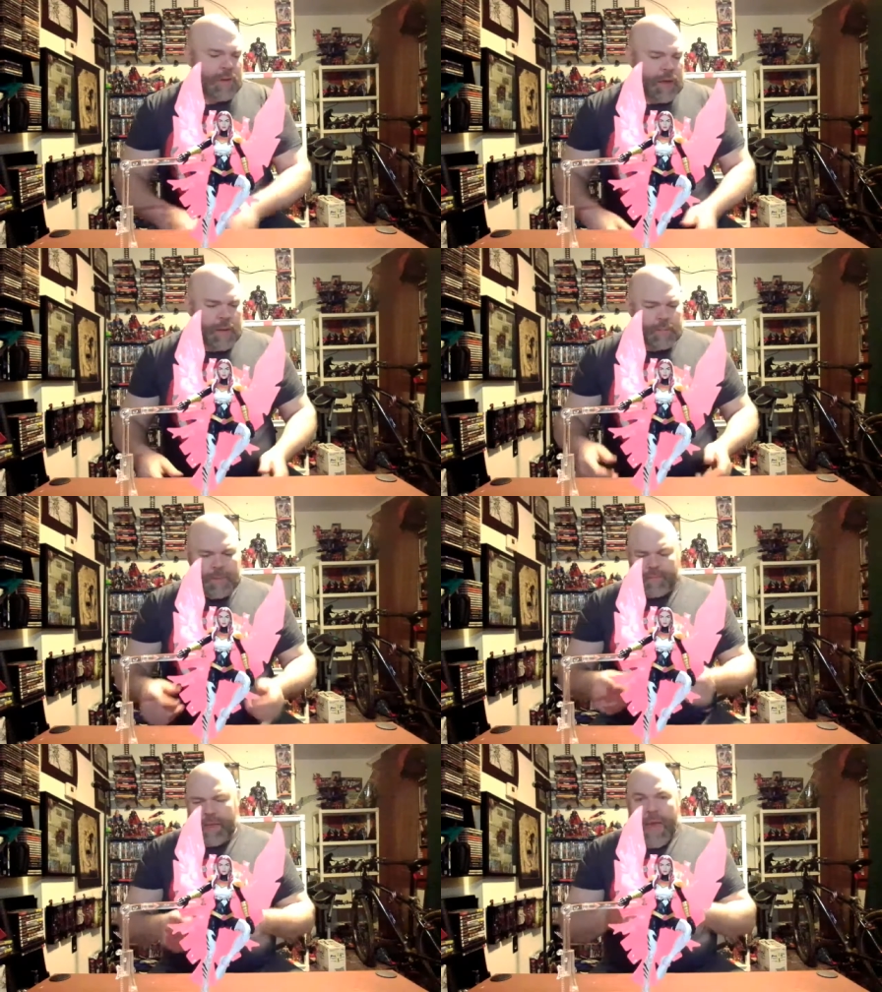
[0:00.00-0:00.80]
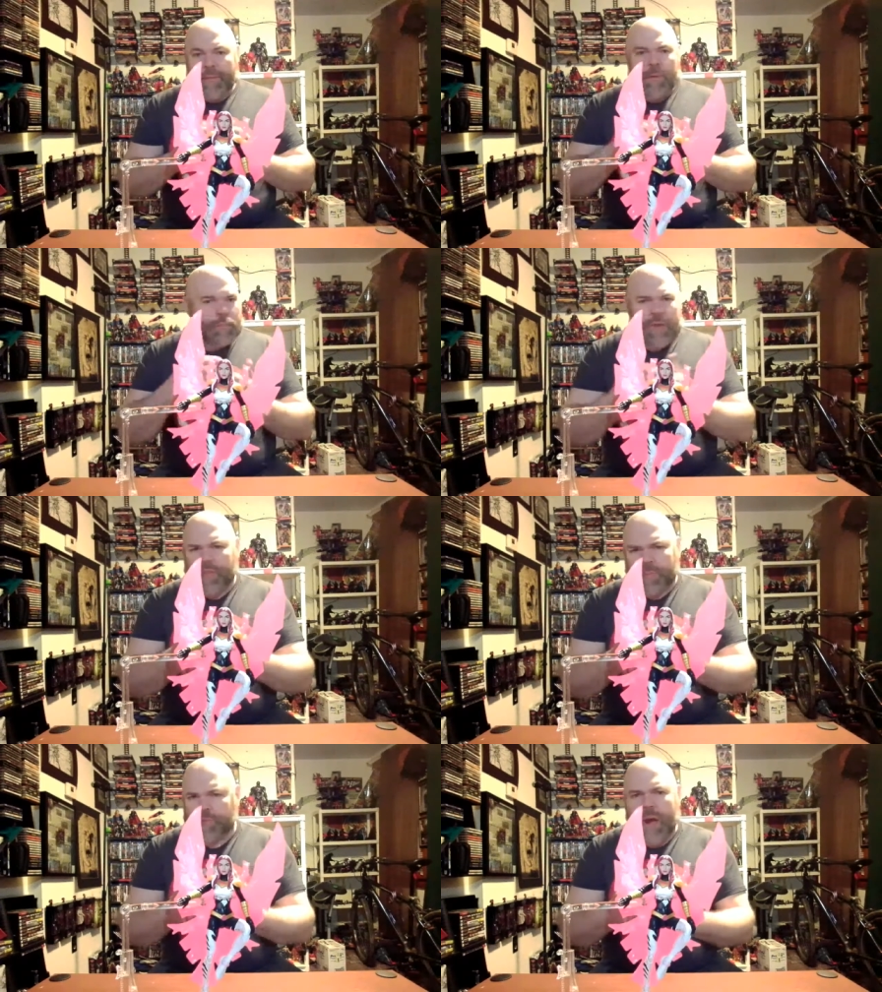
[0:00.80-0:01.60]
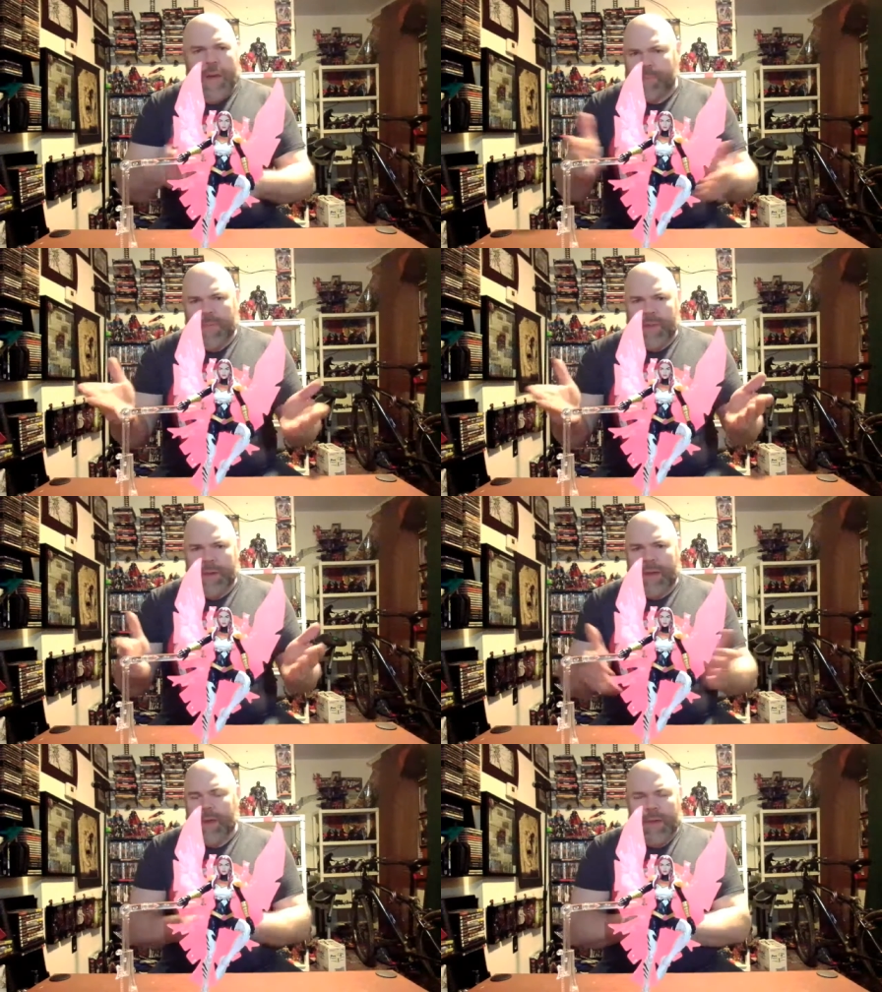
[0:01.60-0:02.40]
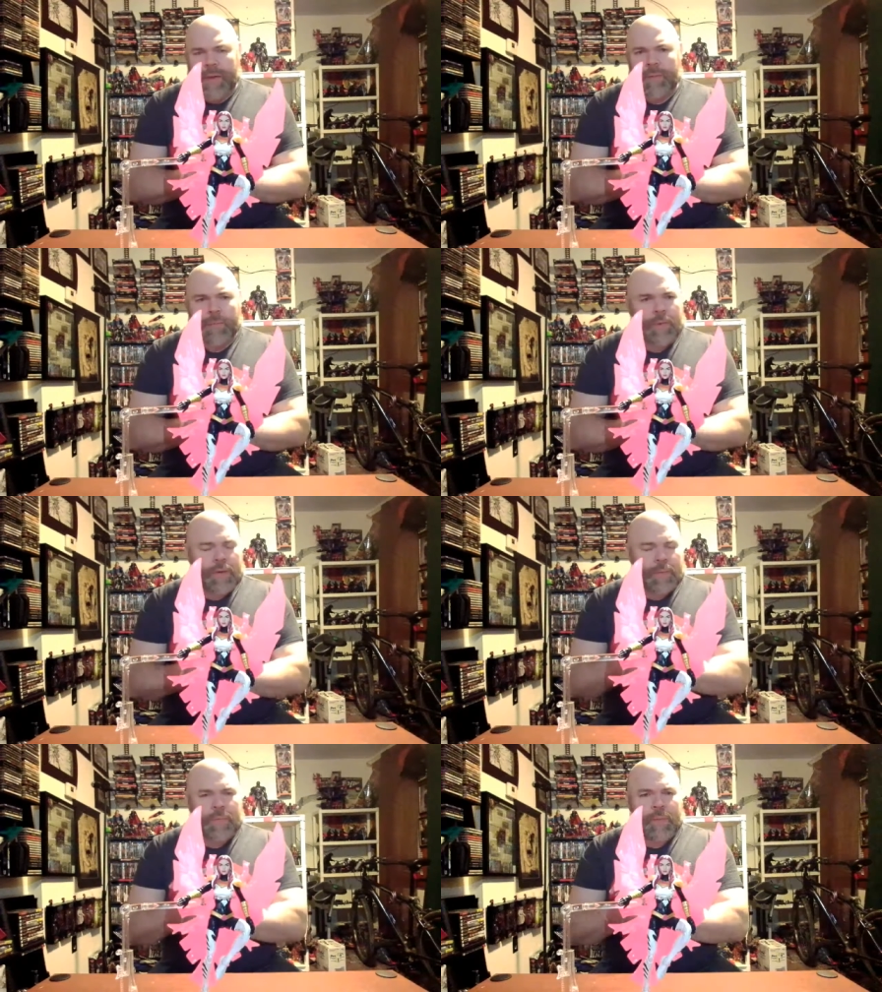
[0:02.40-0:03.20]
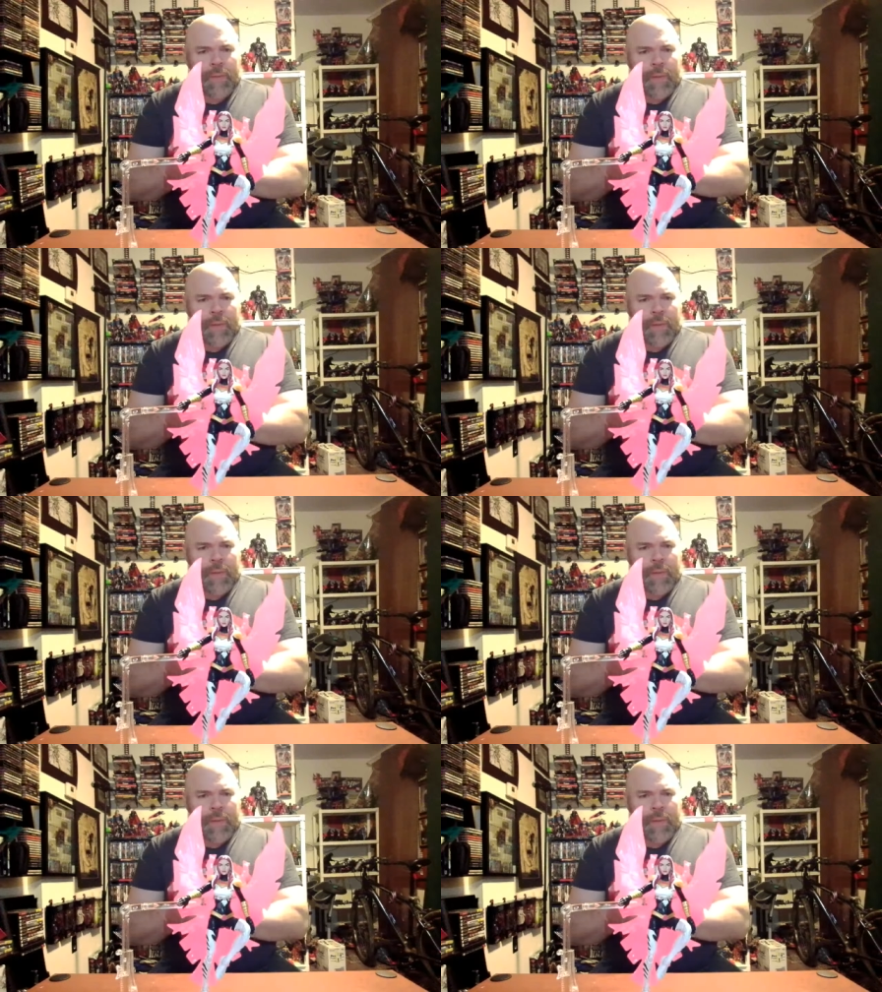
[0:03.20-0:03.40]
Um, if you haven't, please subscribe, and uh, you know you can